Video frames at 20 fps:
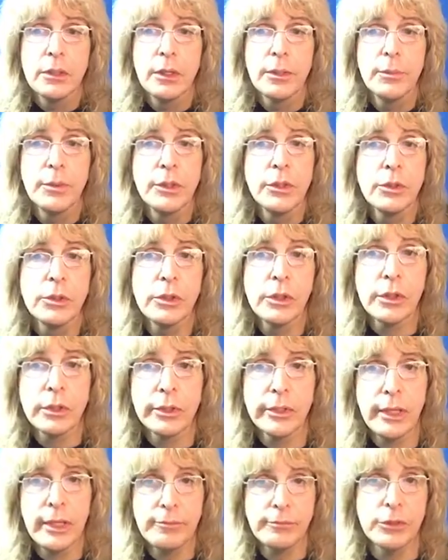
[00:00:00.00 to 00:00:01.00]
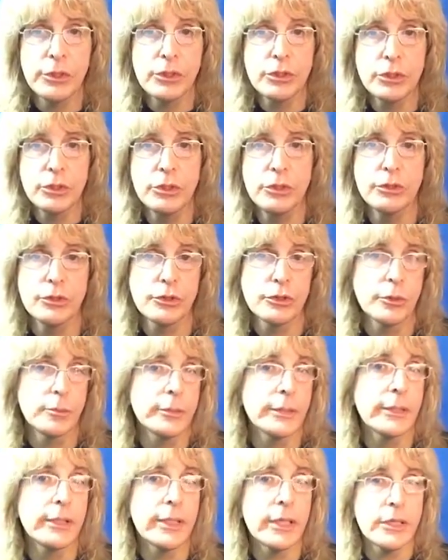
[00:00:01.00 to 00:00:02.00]
And we no longer have the excuse to
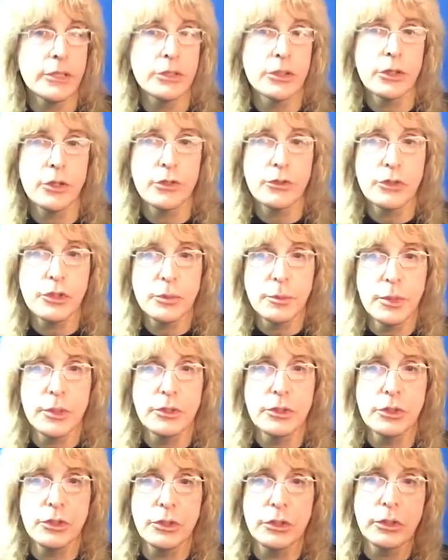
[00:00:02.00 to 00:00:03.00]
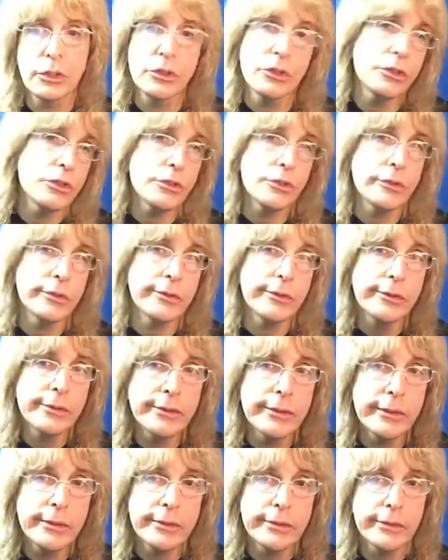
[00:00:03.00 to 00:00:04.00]
simply lay down, submit to sicknesses and
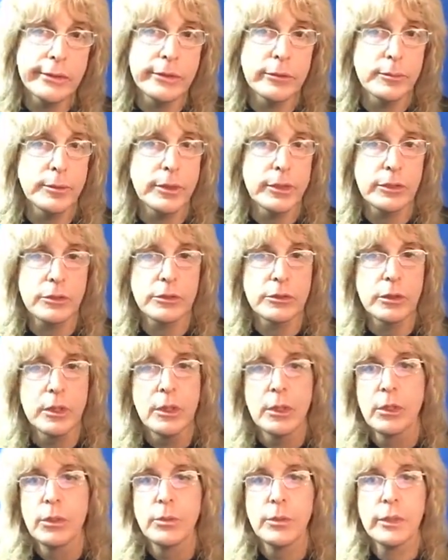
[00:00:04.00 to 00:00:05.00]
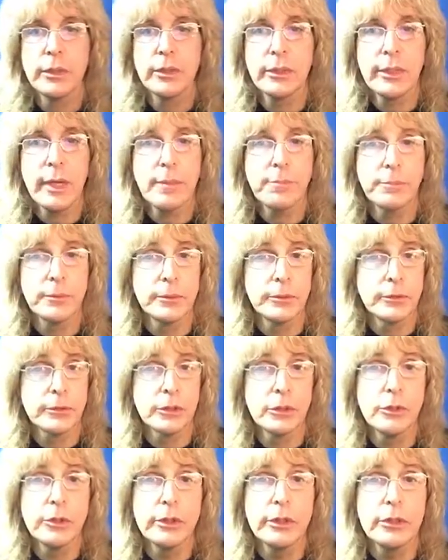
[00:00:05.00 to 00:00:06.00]
diseases, because we can
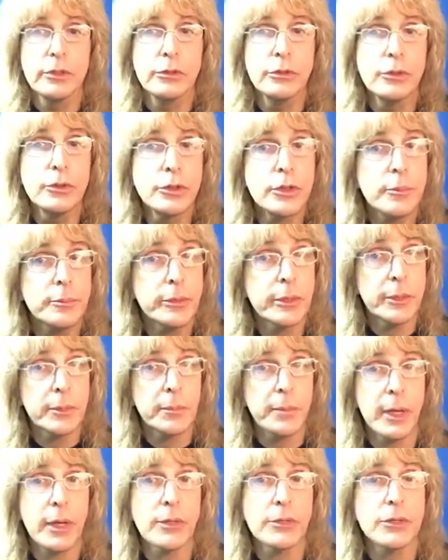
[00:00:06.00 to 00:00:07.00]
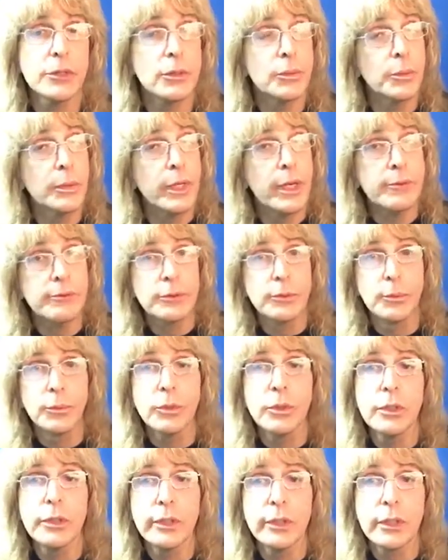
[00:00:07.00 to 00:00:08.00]
absolutely do something about it. We have the
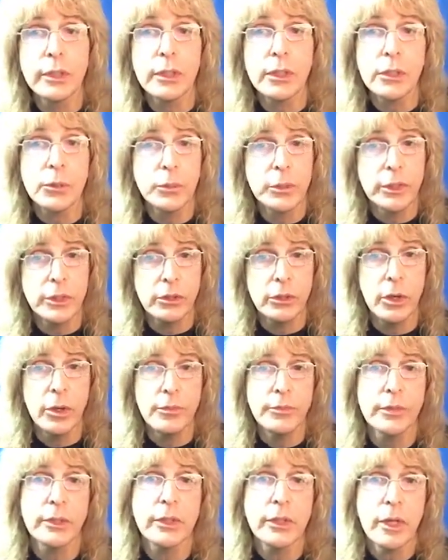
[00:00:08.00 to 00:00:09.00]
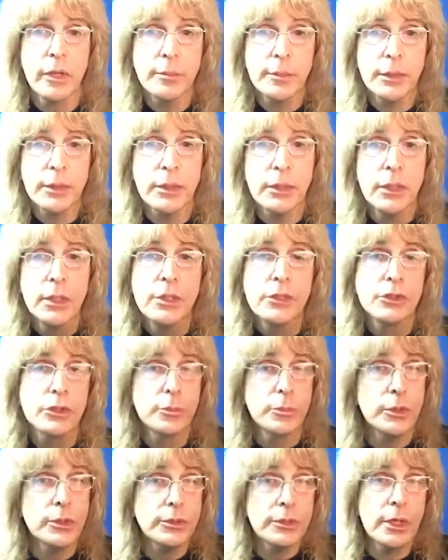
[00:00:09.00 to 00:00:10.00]
word of God, we can overcome it.
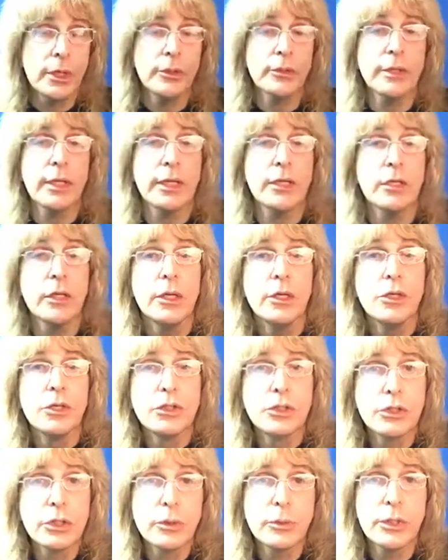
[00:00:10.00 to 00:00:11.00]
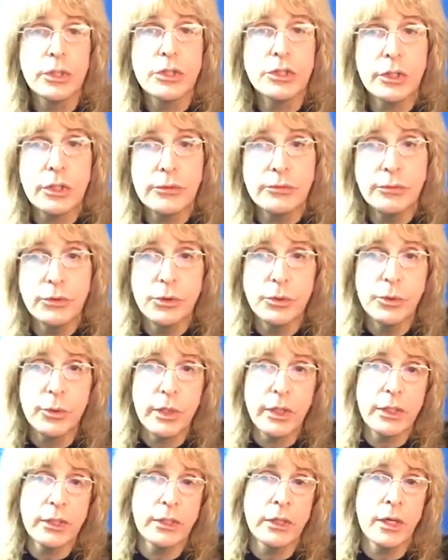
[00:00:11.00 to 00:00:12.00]
So put down that sugary junk food
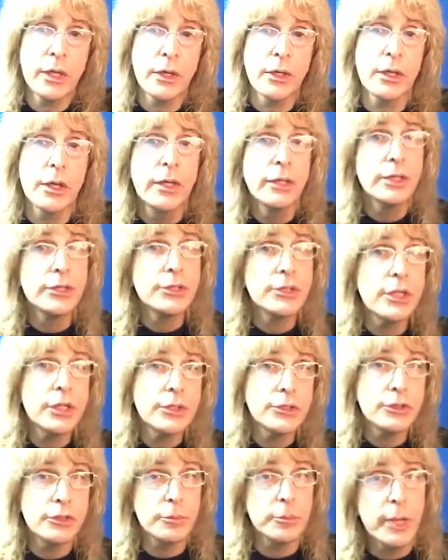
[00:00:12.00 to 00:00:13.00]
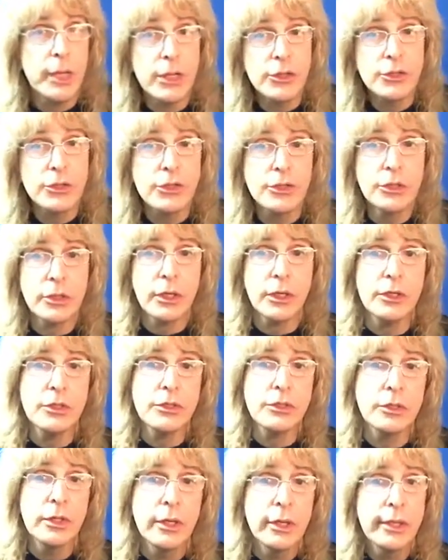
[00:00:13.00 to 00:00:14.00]
right now. Let's get some
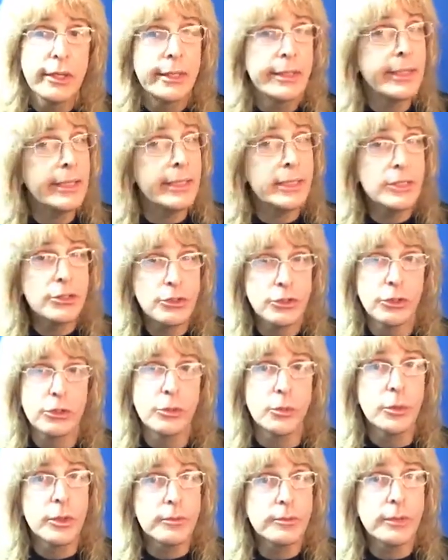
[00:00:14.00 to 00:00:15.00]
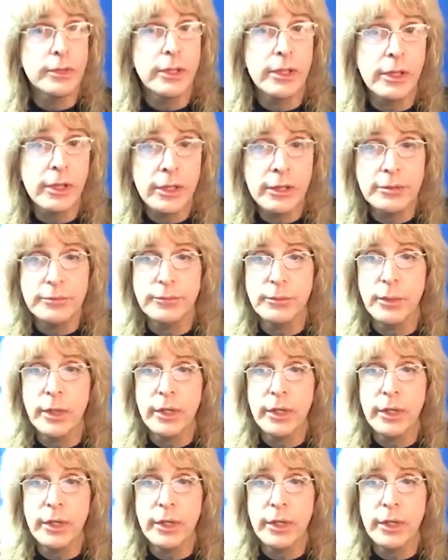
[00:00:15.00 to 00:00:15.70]
exercise, get into the river life,